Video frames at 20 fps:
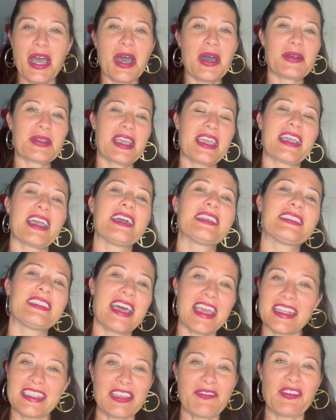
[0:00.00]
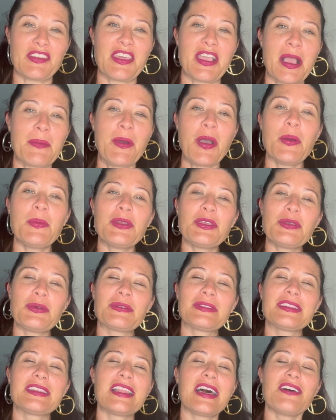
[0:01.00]
Okay guys, that is everything. I'm hoping
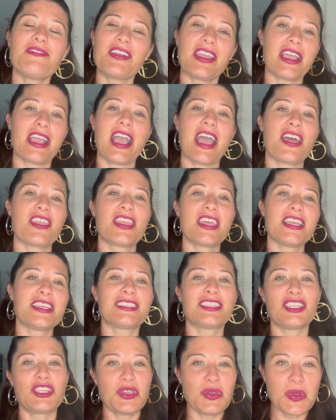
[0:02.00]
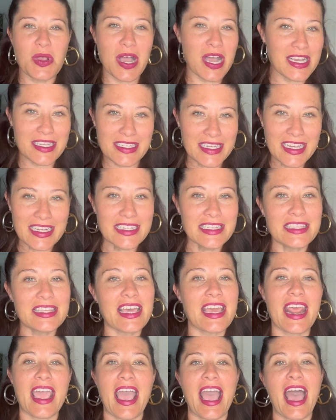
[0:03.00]
you're loving this new content
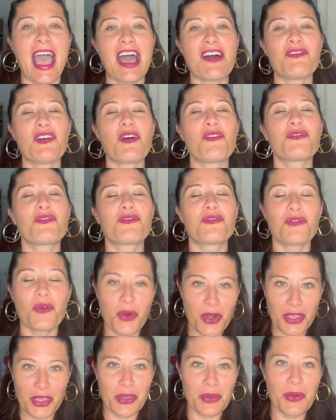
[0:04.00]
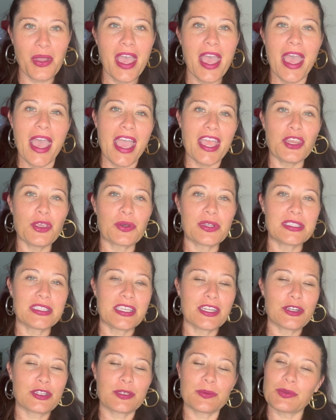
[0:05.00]
that I have for you and you'll
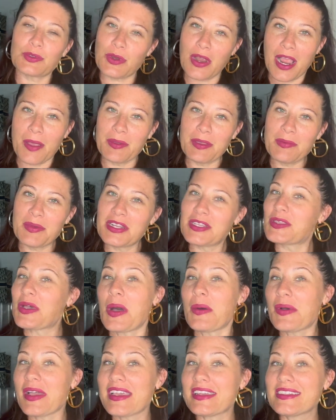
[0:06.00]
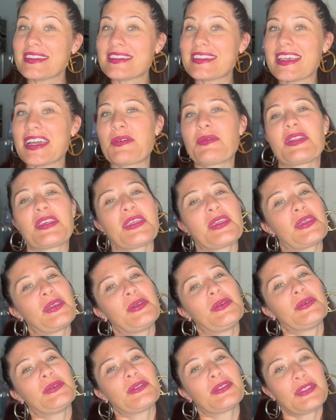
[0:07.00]
consider subscribing. But as always, I wanna thank
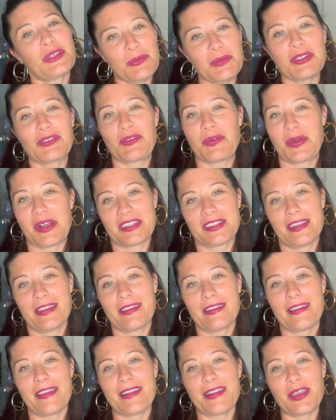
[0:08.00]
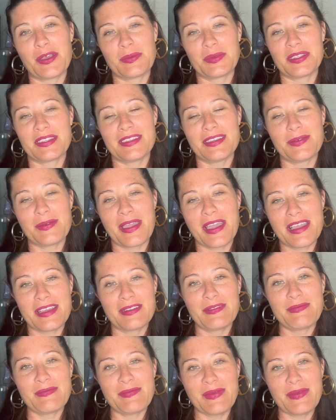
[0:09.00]
you so much for watching and I hope to see you again.